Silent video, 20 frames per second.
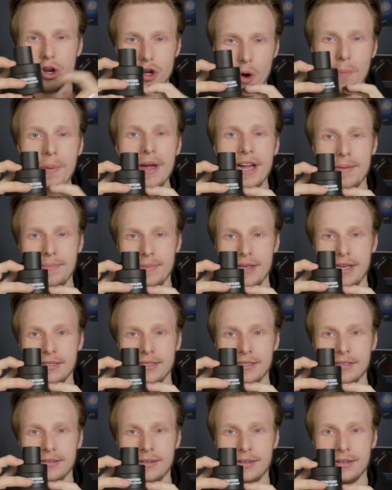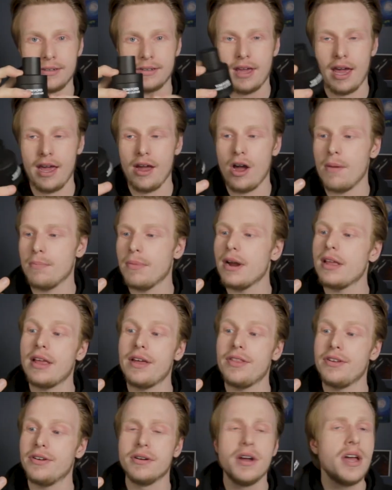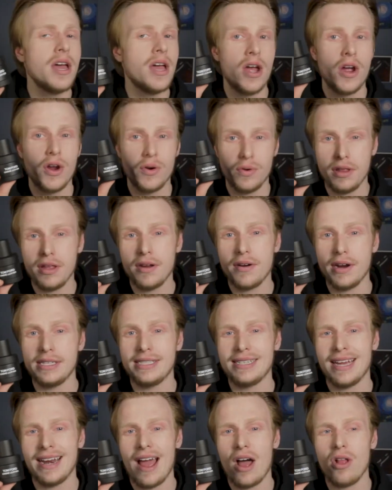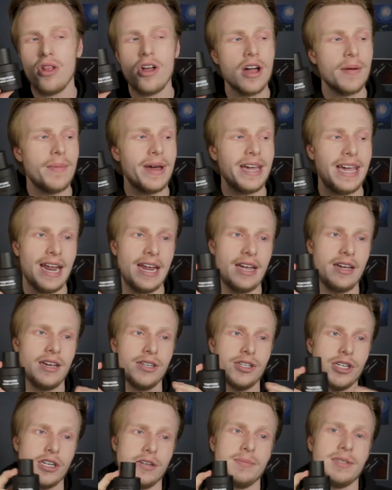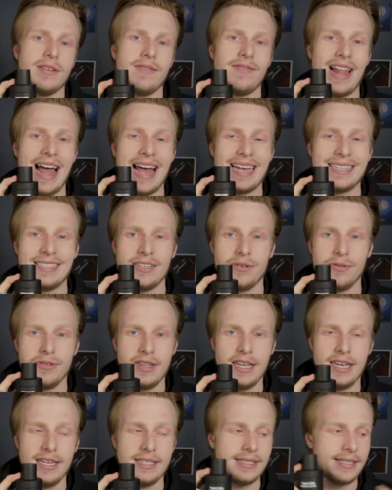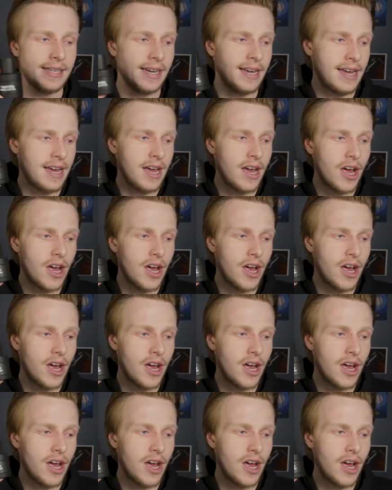go pick up this, okay? Ombre leather, really great scent. How long am I getting in terms of lasting with this?